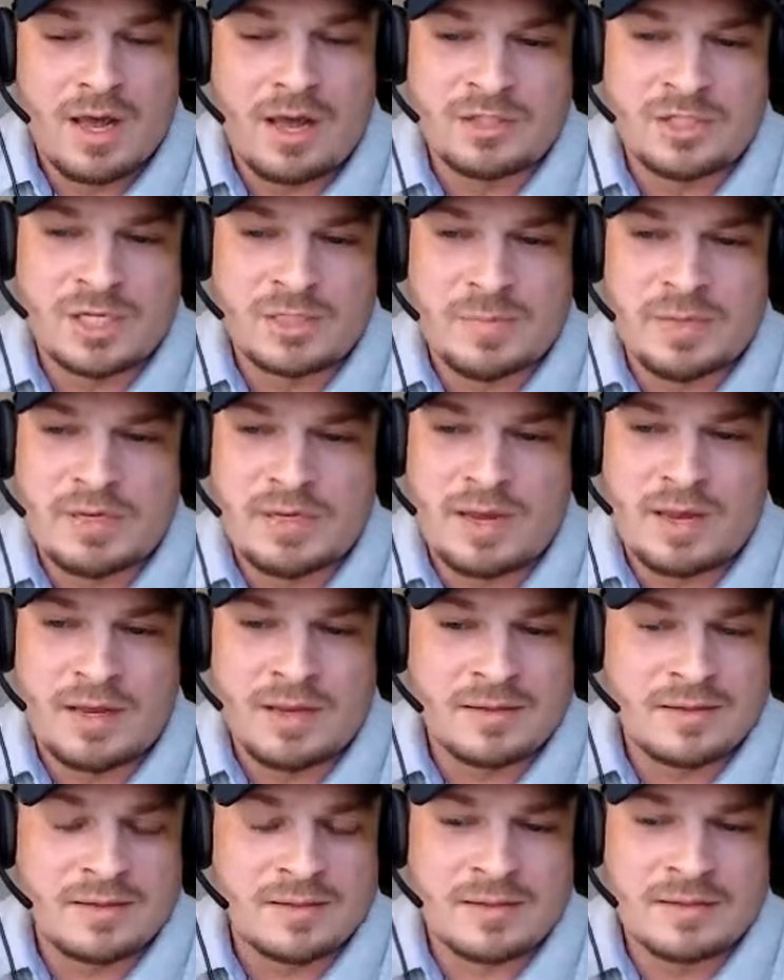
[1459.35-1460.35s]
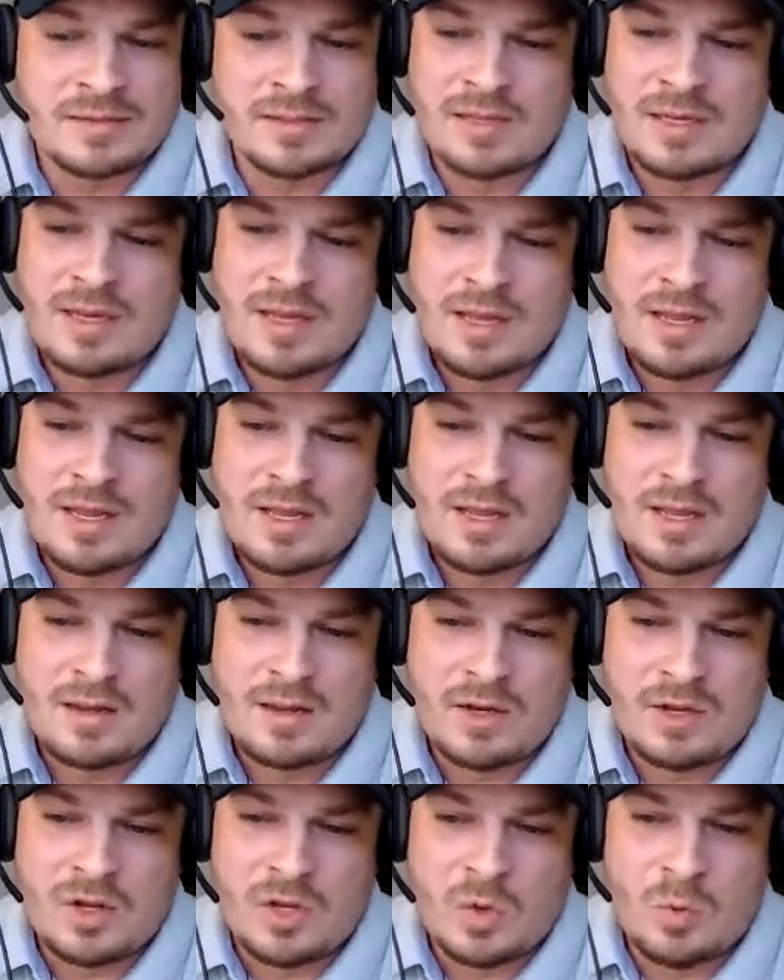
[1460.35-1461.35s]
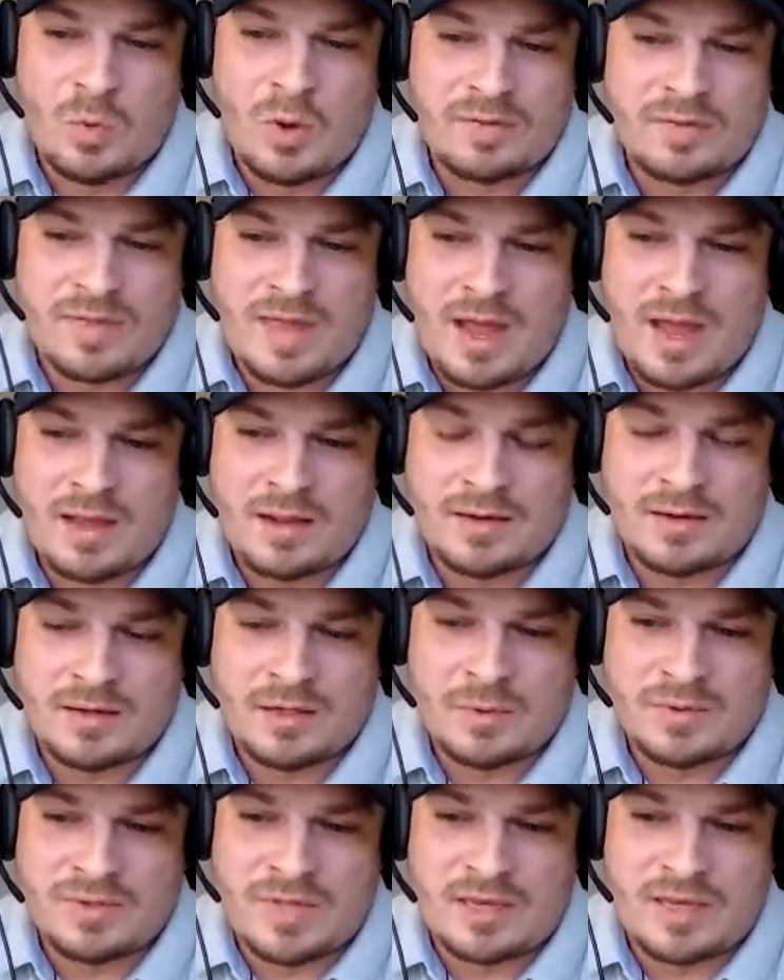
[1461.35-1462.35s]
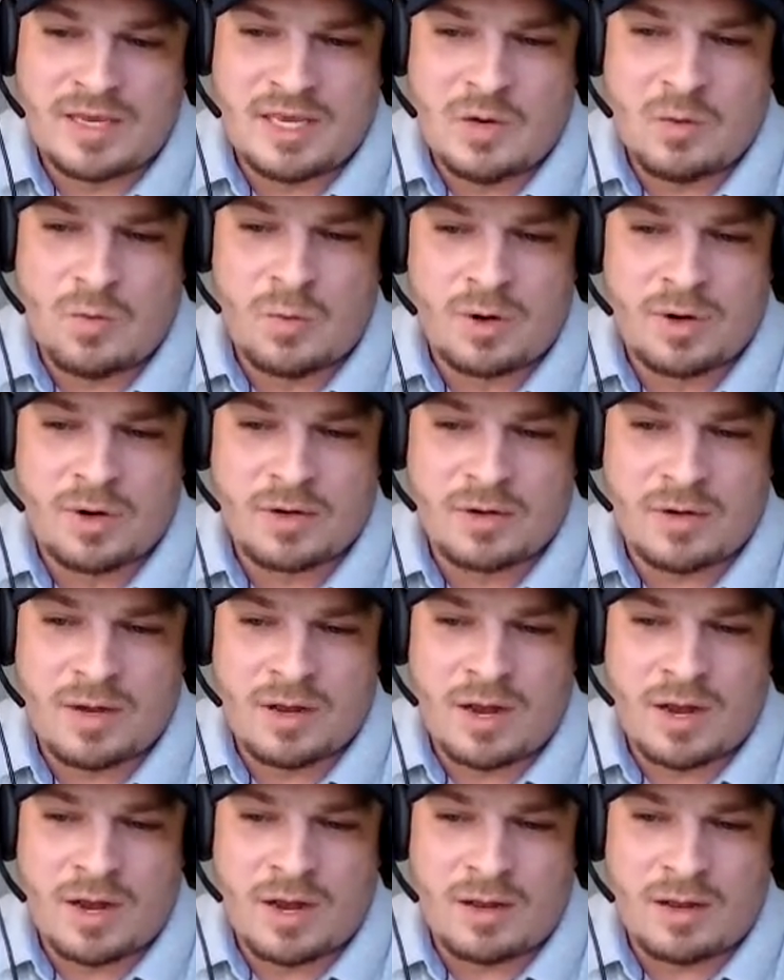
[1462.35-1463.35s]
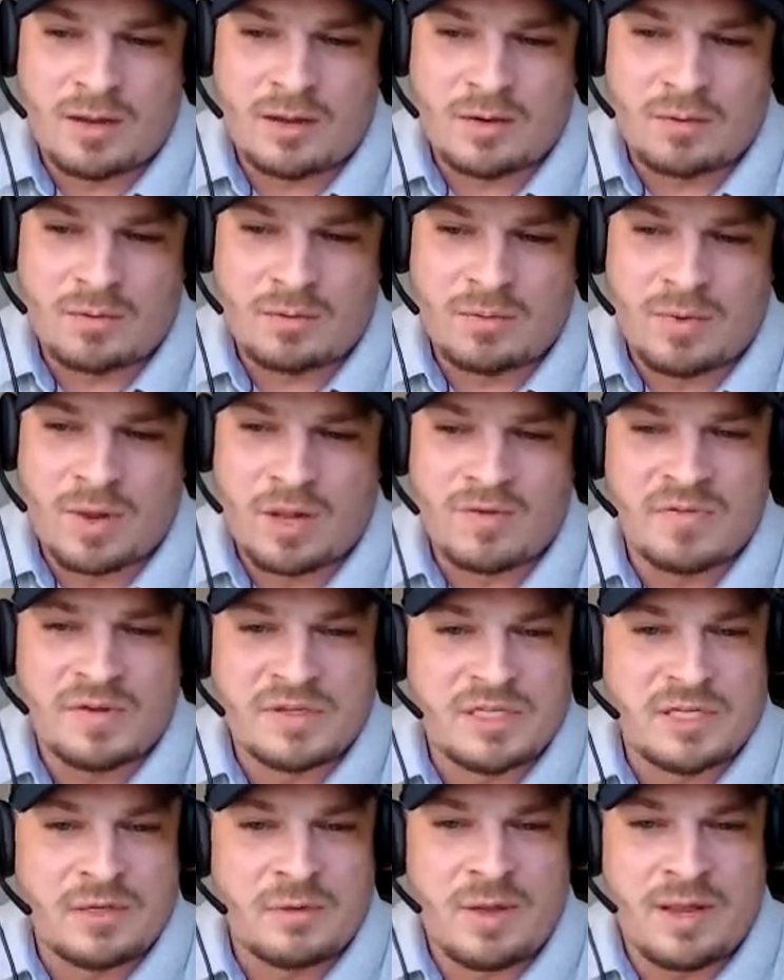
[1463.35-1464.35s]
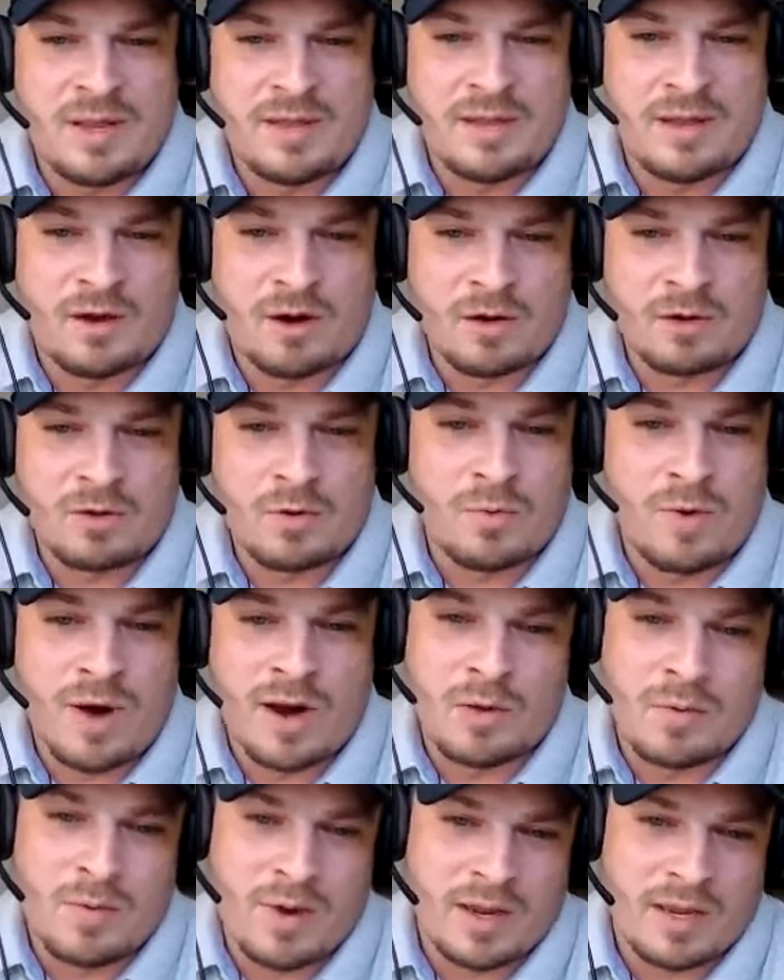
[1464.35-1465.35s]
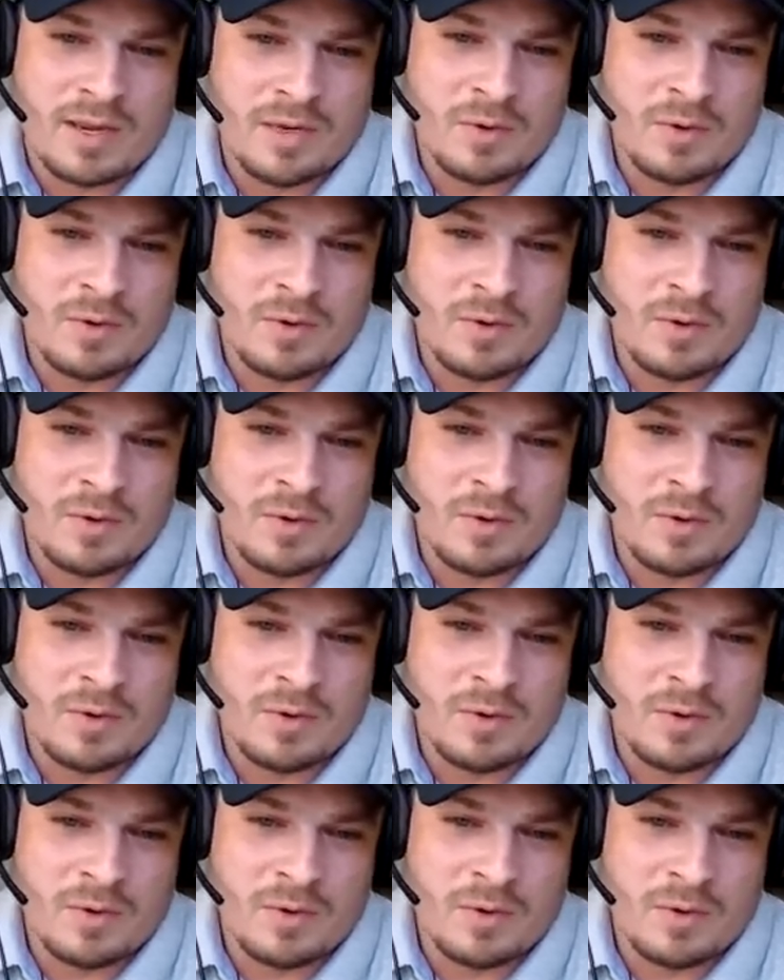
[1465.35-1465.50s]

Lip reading: just because you want that keyword relevancy in the article right away.